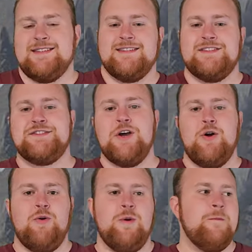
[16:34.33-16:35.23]

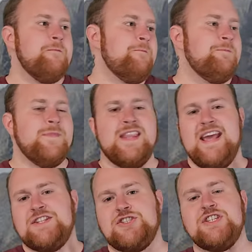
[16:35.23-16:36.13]
So
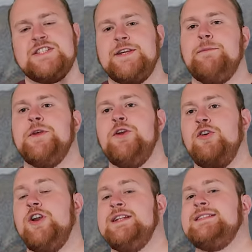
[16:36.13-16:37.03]
it's just something you're
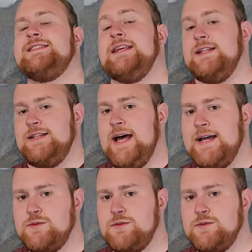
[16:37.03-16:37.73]
going to see a lot.